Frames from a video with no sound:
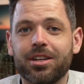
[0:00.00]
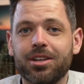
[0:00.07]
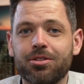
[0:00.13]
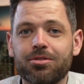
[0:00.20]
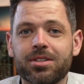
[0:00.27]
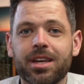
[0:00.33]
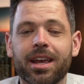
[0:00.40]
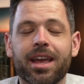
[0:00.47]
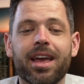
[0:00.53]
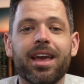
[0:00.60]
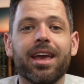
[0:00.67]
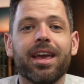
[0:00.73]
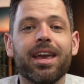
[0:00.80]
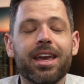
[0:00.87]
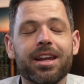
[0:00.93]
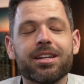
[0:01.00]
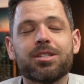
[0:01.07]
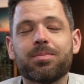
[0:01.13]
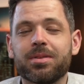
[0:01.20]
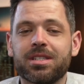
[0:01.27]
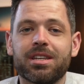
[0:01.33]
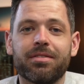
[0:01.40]
using in a
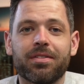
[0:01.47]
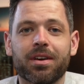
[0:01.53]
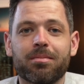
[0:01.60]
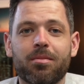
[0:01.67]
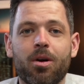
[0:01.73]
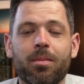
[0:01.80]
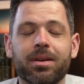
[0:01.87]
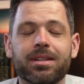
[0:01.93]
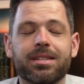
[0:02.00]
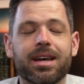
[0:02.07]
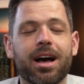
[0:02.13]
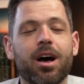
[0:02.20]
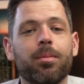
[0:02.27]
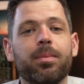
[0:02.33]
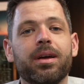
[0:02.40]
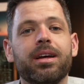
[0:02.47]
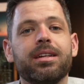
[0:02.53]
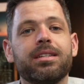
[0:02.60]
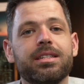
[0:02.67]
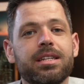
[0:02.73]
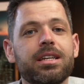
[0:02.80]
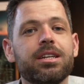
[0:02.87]
specific moment to help
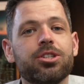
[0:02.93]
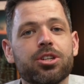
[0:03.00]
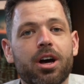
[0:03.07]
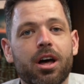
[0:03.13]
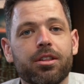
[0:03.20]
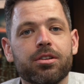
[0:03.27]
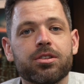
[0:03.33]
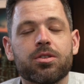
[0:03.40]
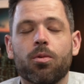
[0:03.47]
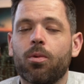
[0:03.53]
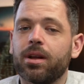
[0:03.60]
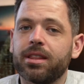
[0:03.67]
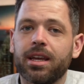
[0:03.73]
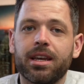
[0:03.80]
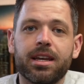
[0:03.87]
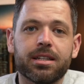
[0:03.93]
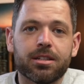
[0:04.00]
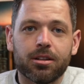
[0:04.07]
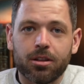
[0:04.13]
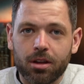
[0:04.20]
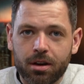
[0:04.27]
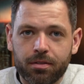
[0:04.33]
teach others what they need to
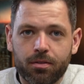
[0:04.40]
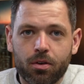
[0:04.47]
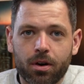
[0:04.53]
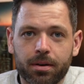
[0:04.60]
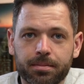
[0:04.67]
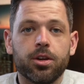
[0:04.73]
look for.